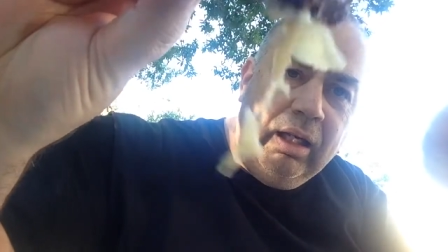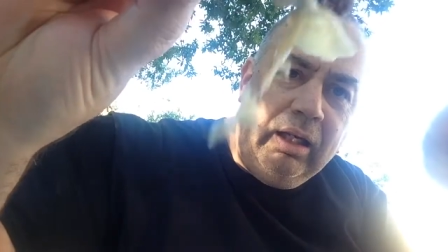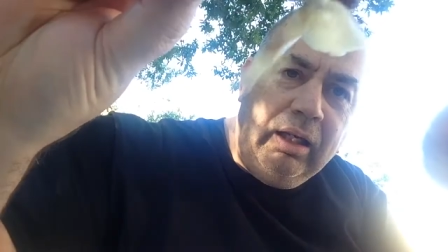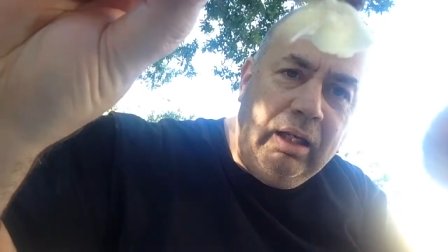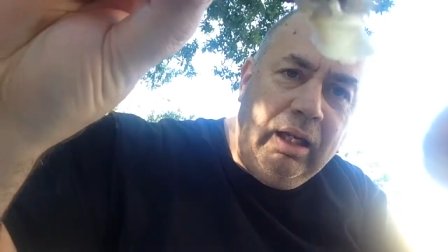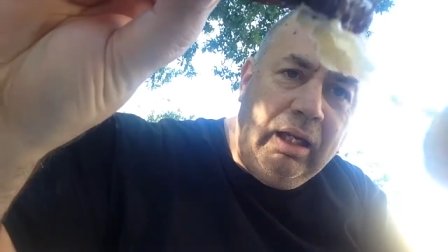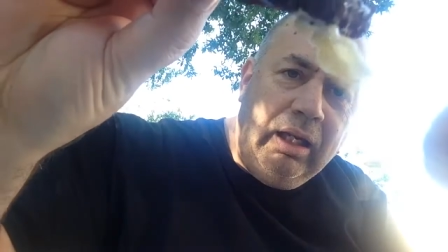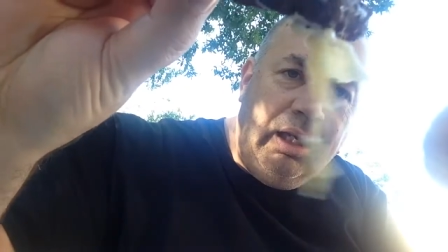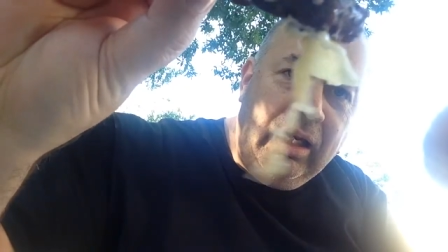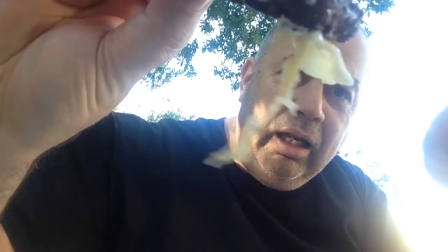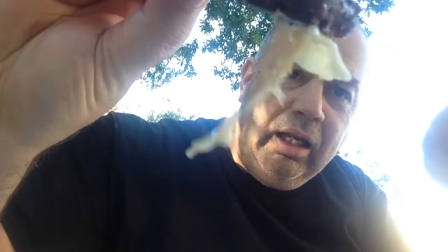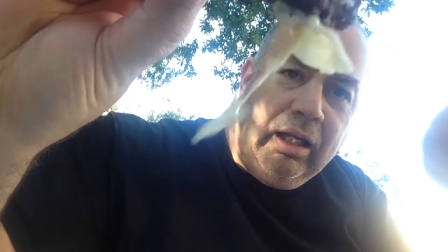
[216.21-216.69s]
ding
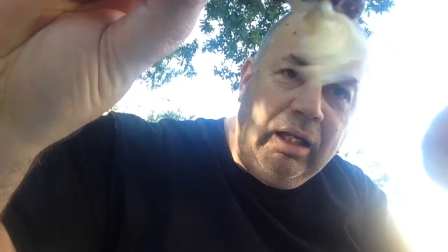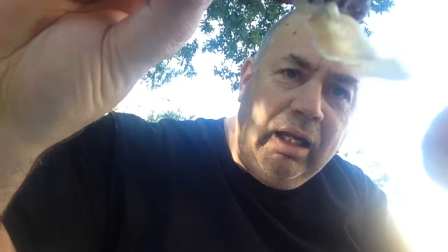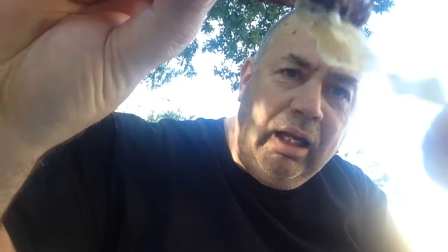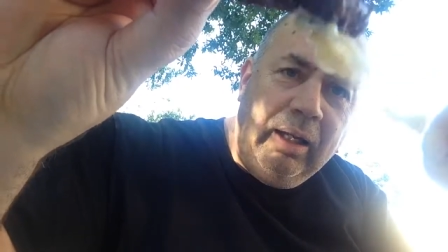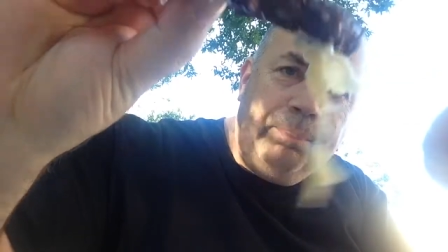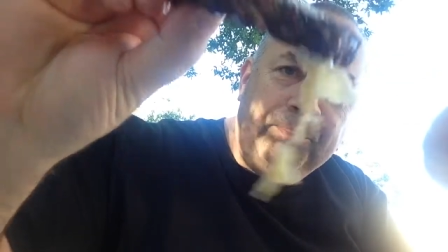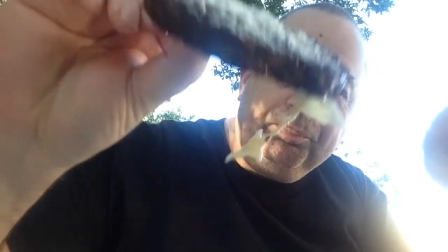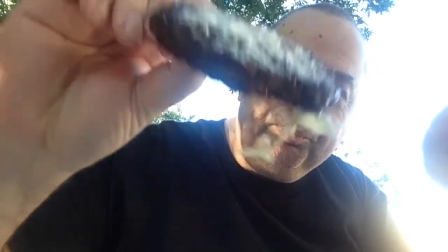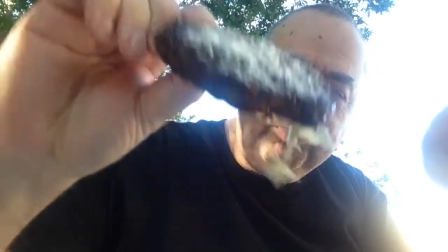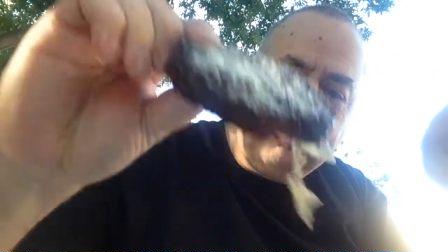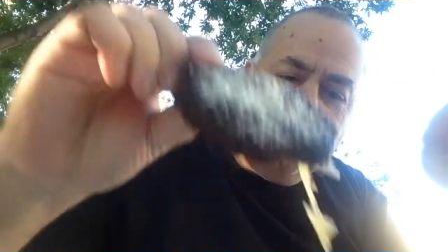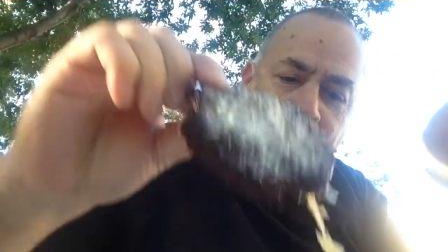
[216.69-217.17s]
ding ding
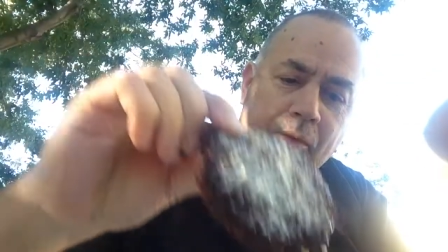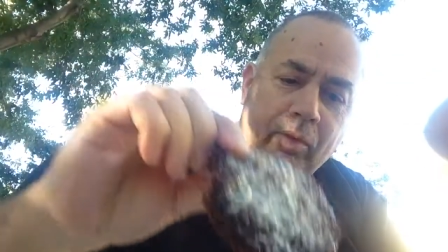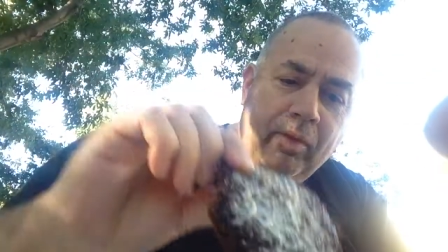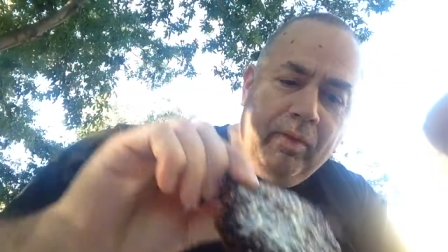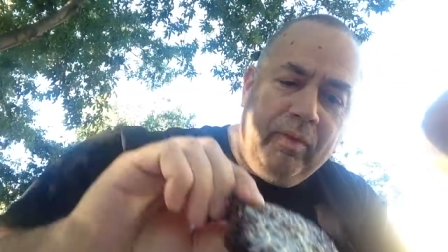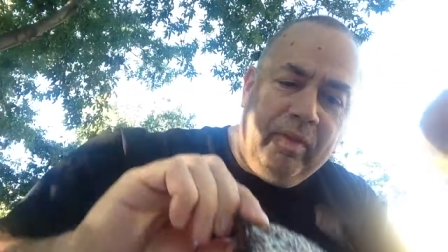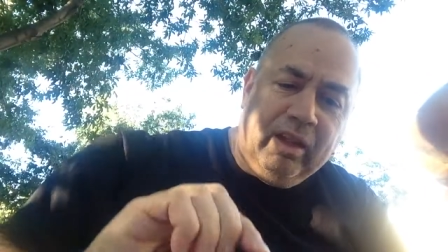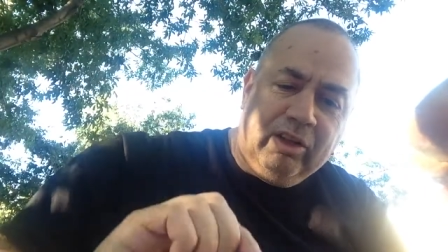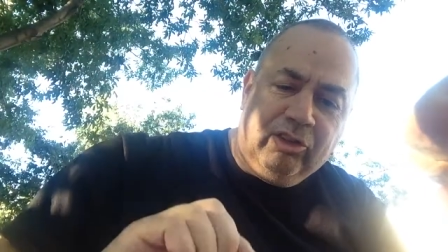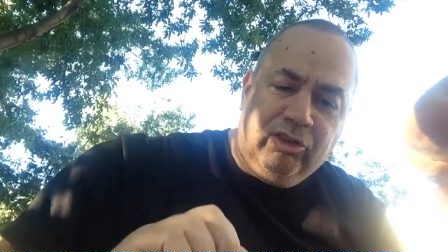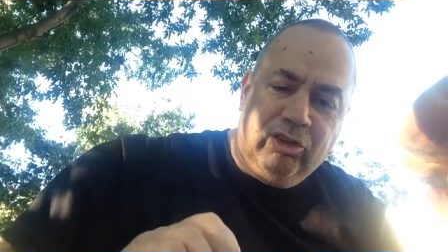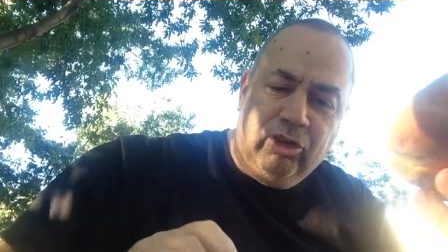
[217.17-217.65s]
ding other
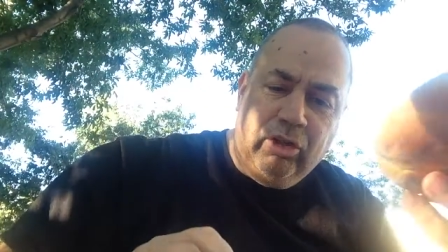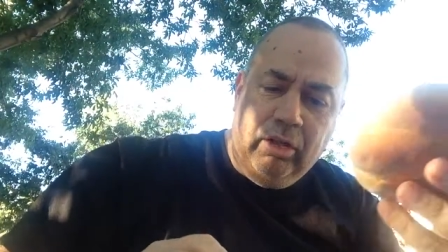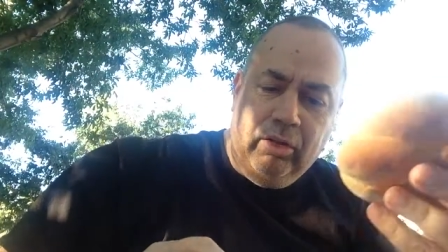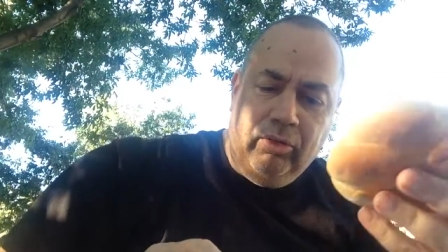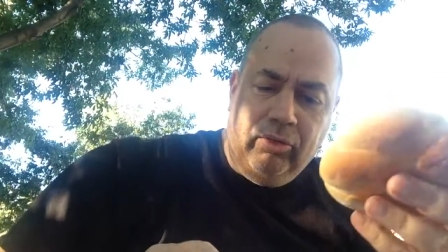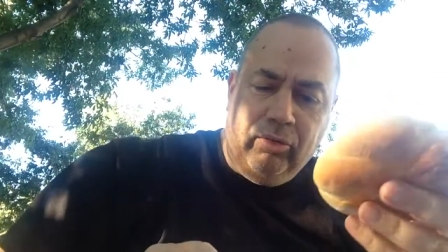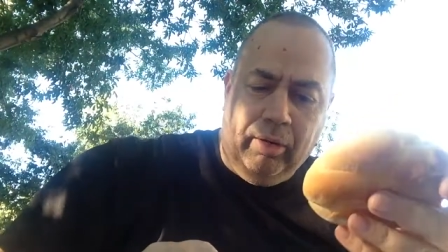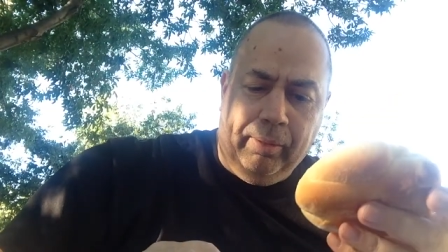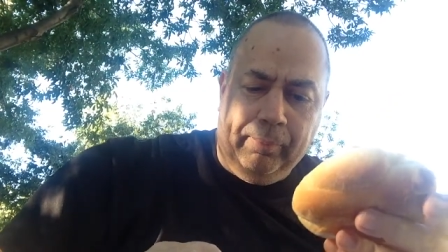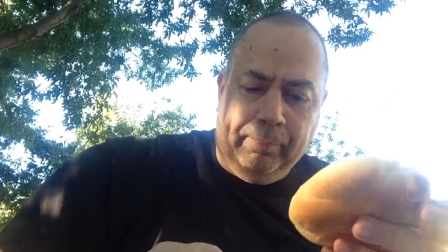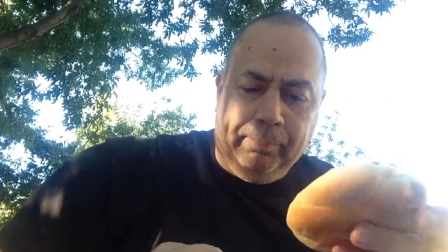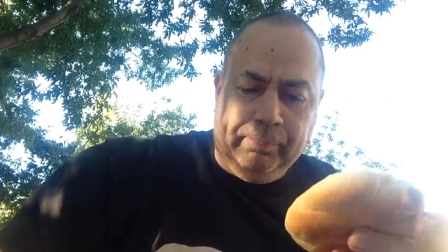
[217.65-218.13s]
than that
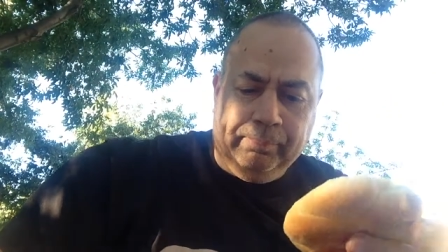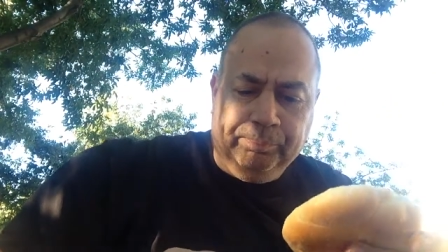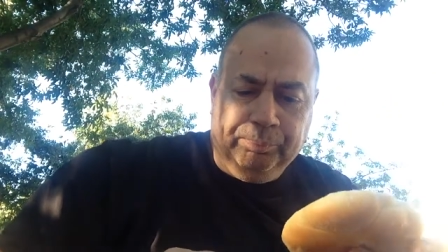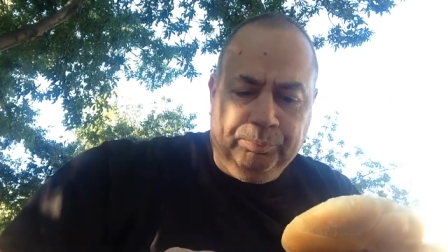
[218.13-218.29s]
cheese there.